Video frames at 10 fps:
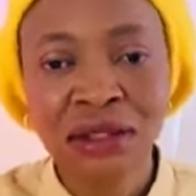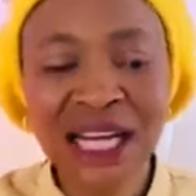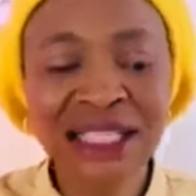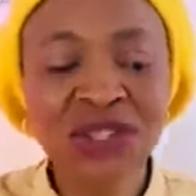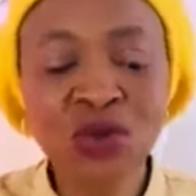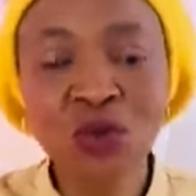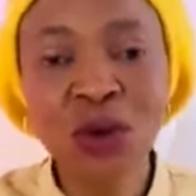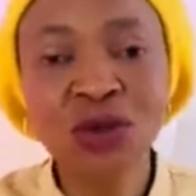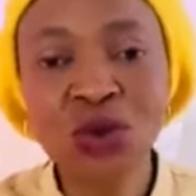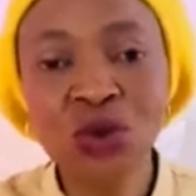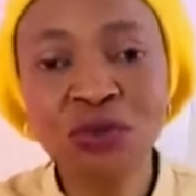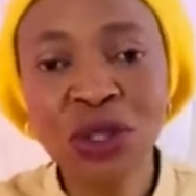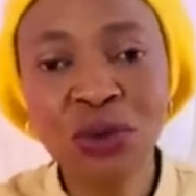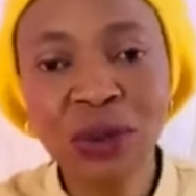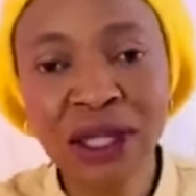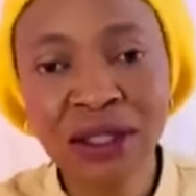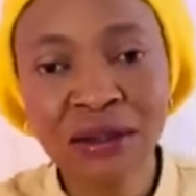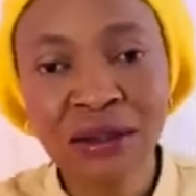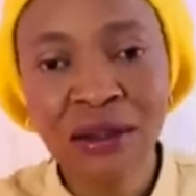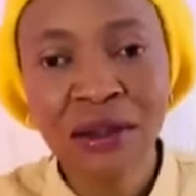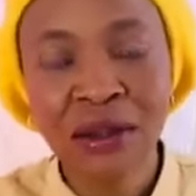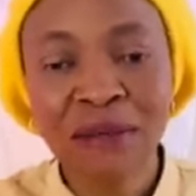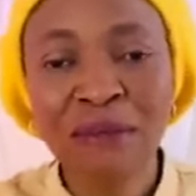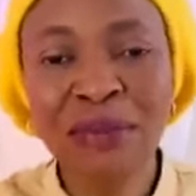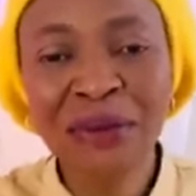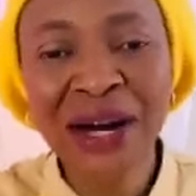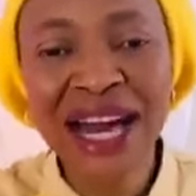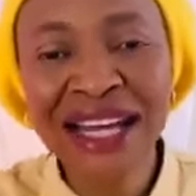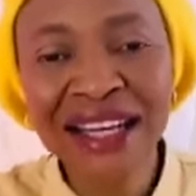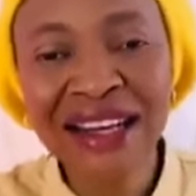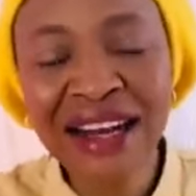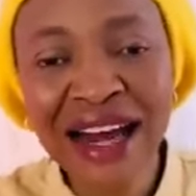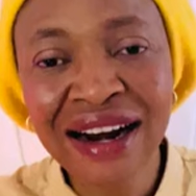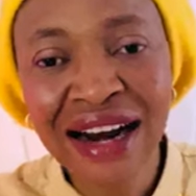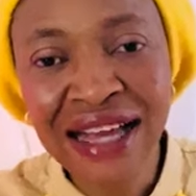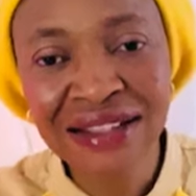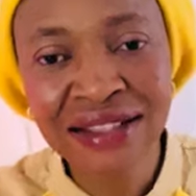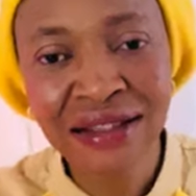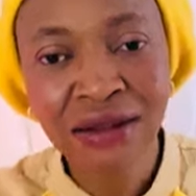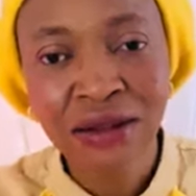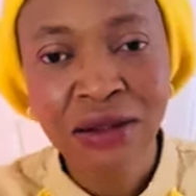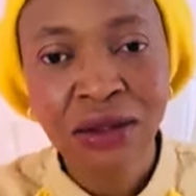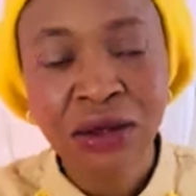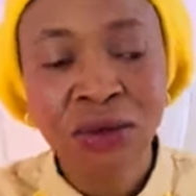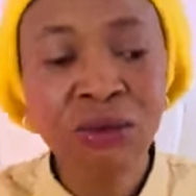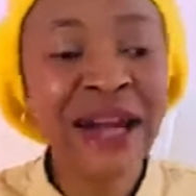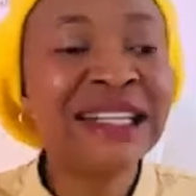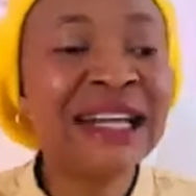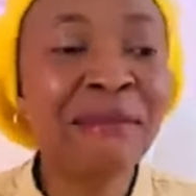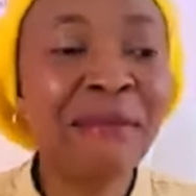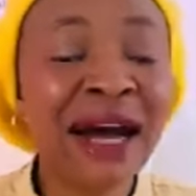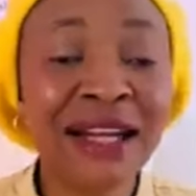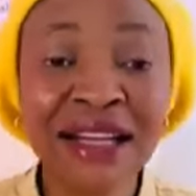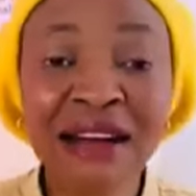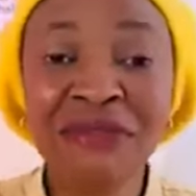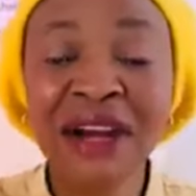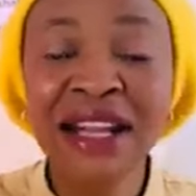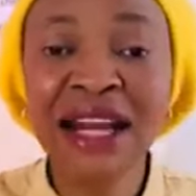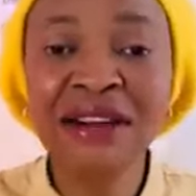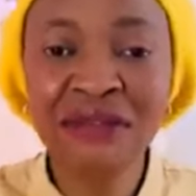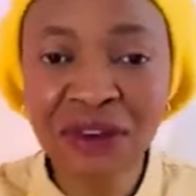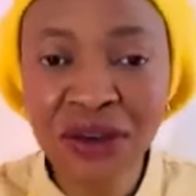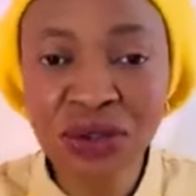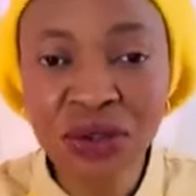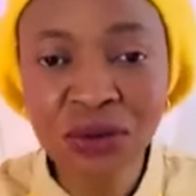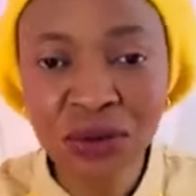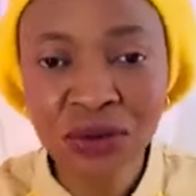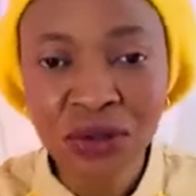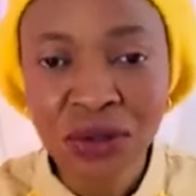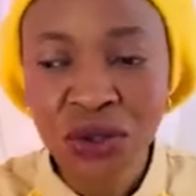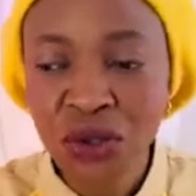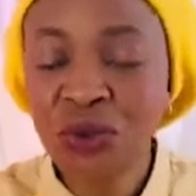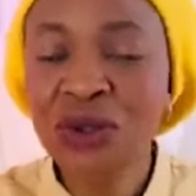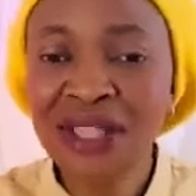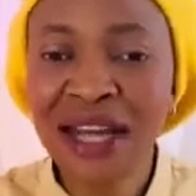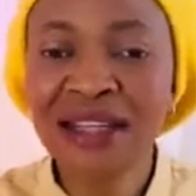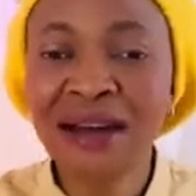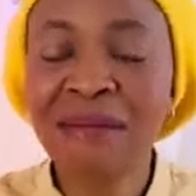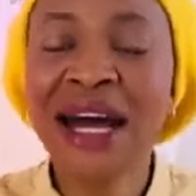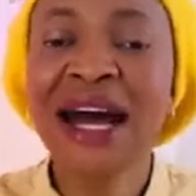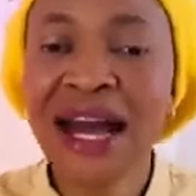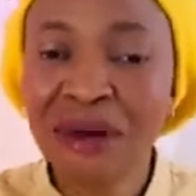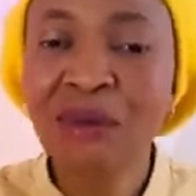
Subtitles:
That is what you should be doing. Bragging rights. When the man now finally found you, you will tell the man, I